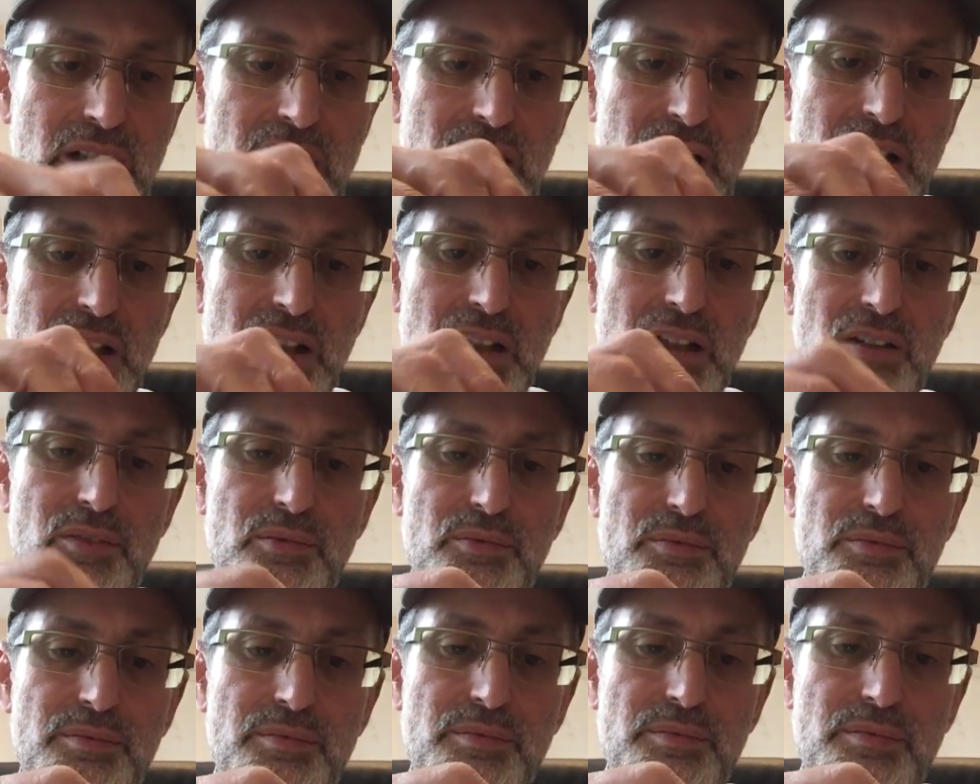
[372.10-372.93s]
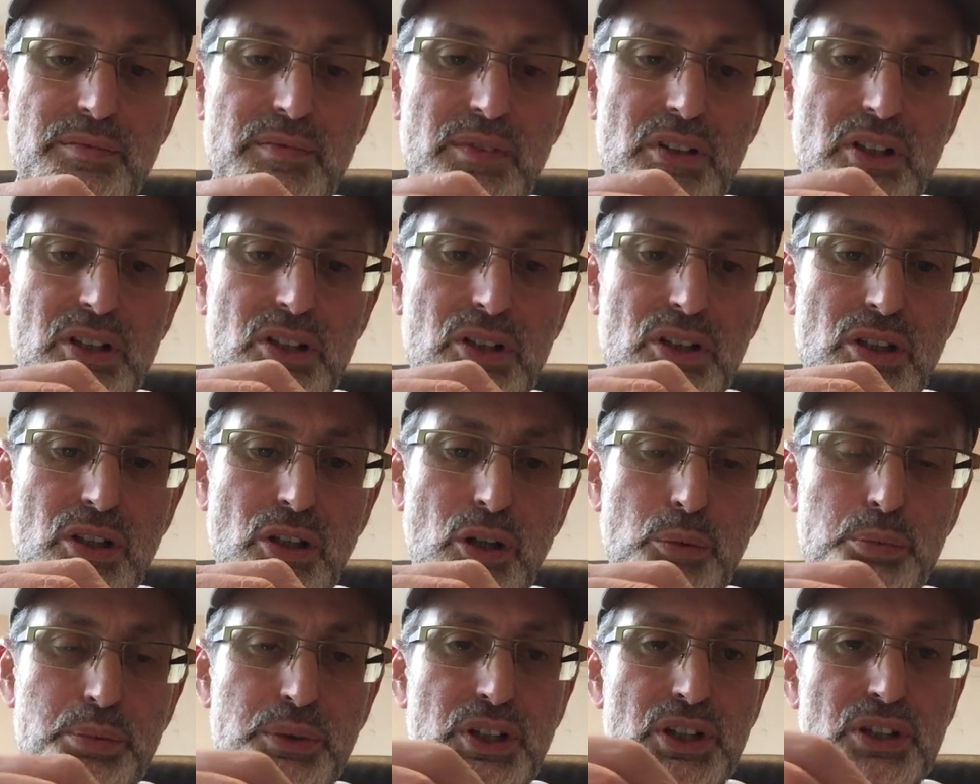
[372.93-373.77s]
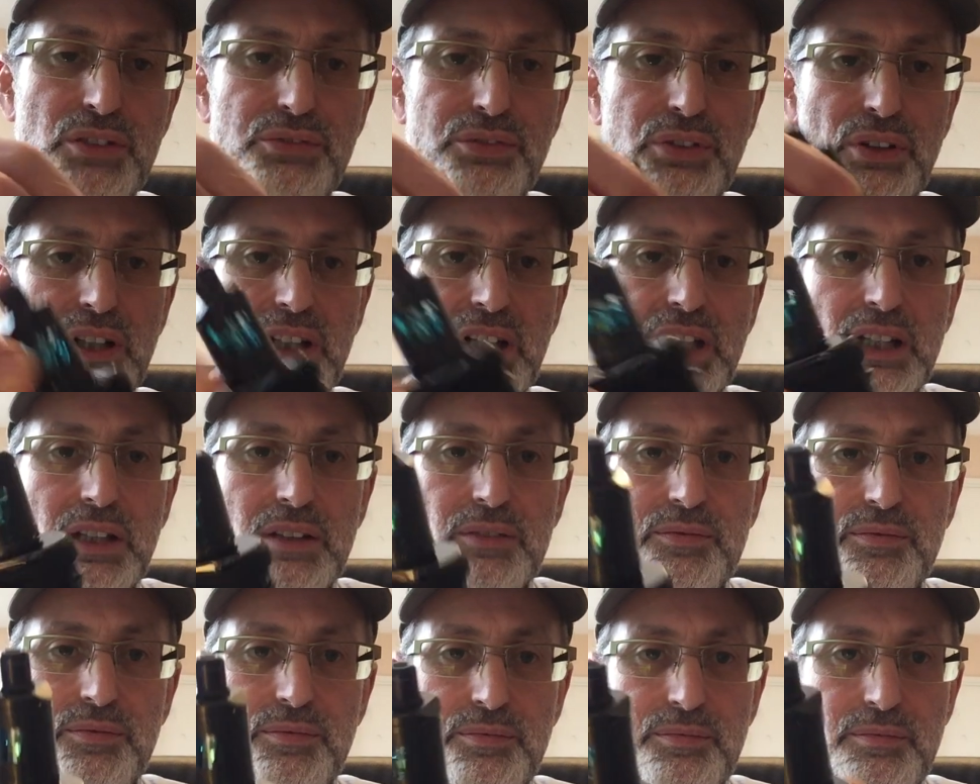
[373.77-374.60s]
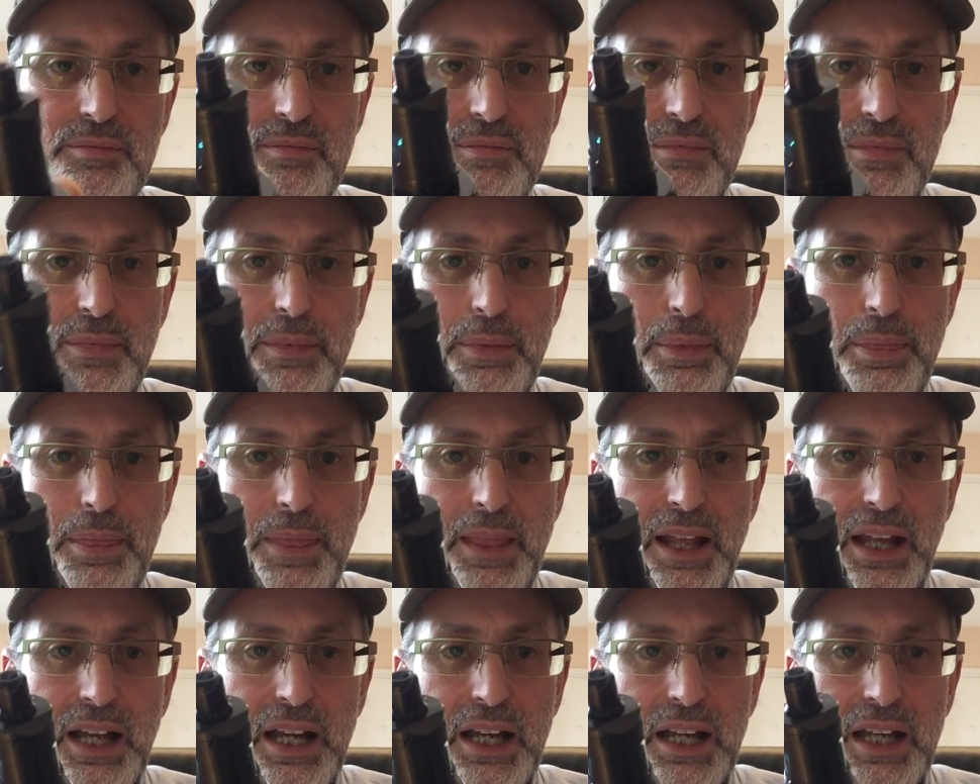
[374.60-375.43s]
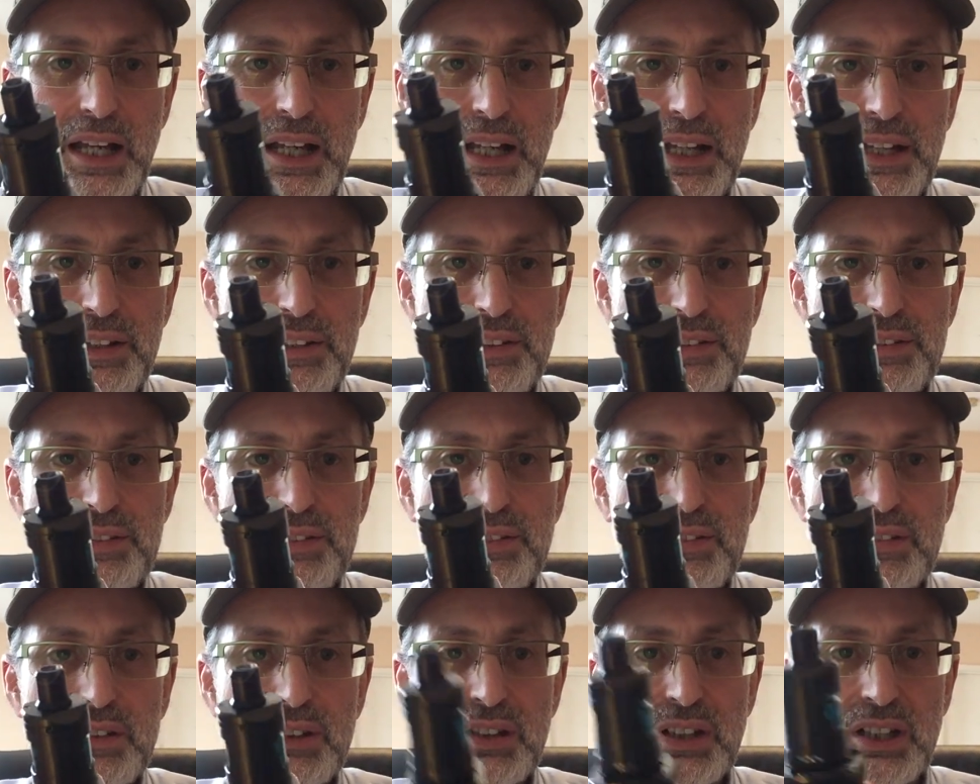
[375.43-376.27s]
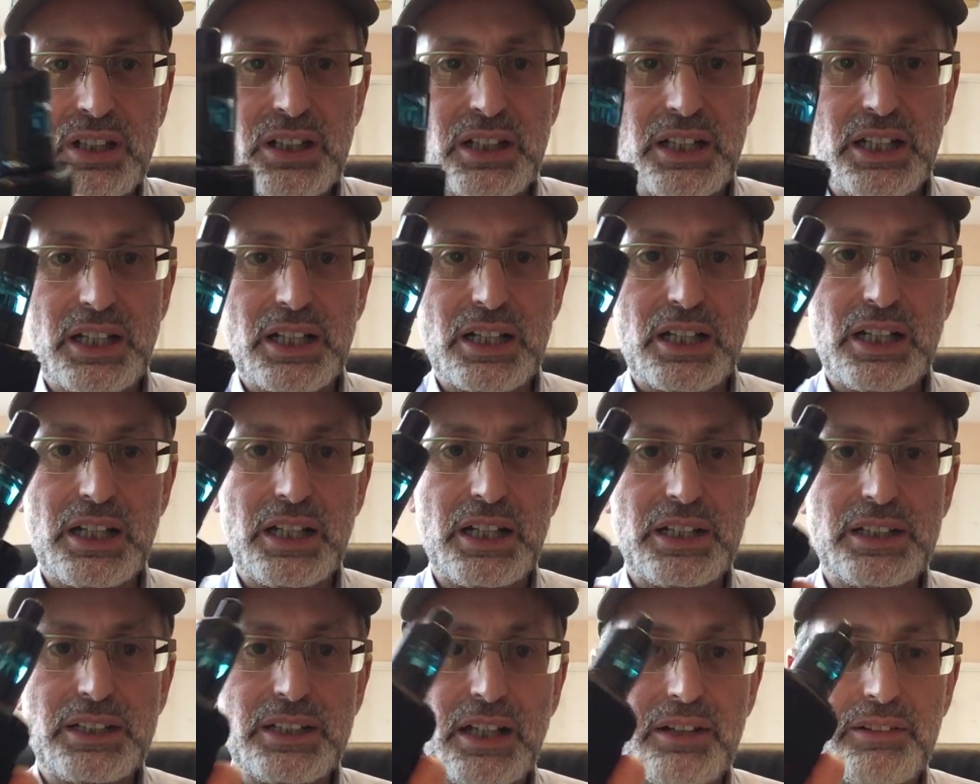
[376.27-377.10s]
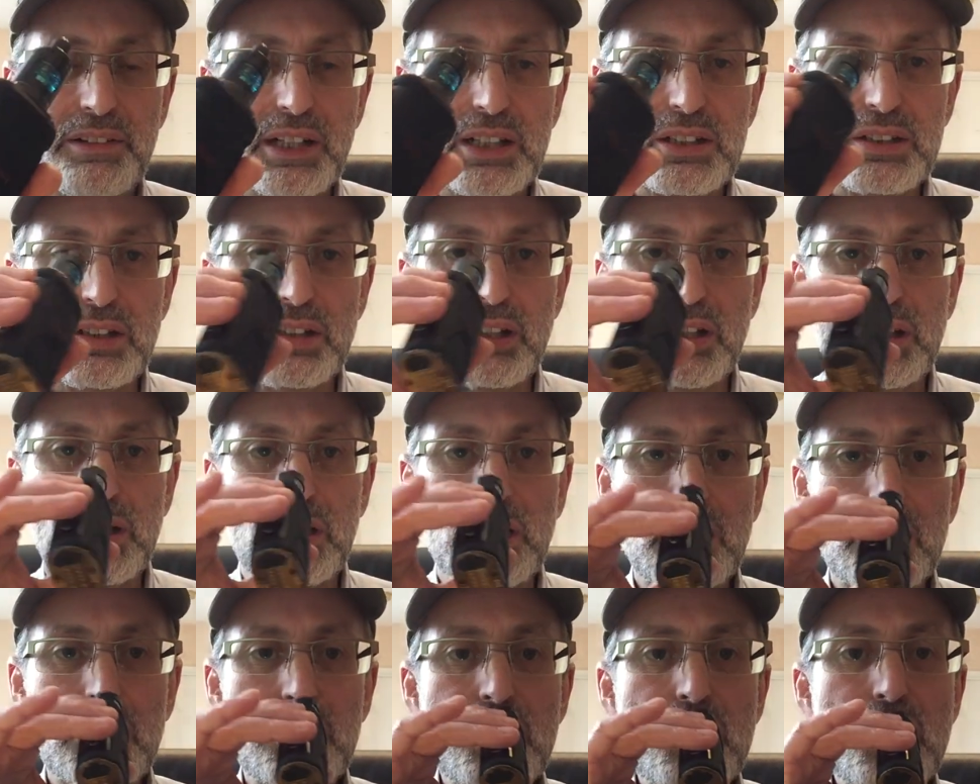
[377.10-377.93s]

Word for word: You could open it fully, and you can get a direct to lung.